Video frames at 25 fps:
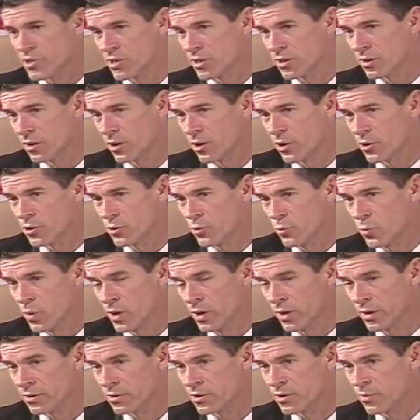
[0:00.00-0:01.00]
it, are you
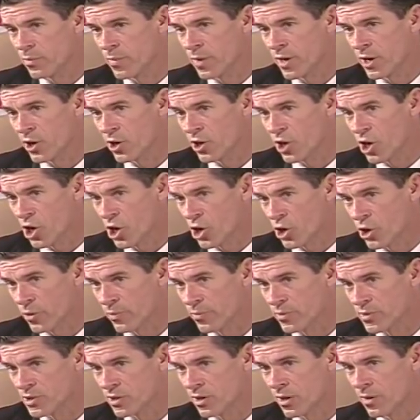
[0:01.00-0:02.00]
willing to bear
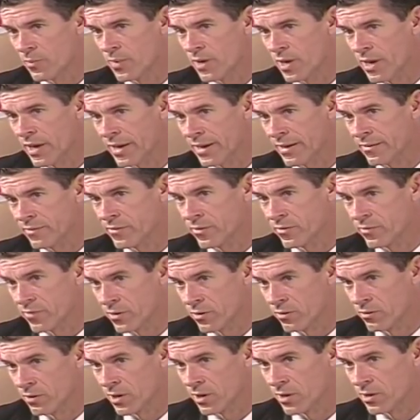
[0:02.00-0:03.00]
arms on behalf of the
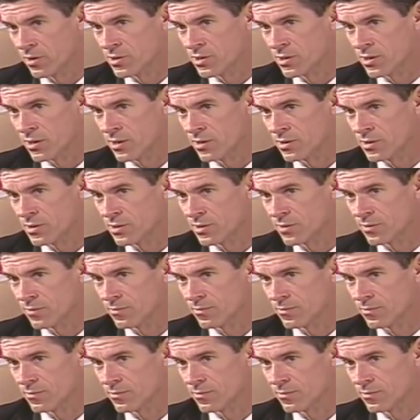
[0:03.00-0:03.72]
United States?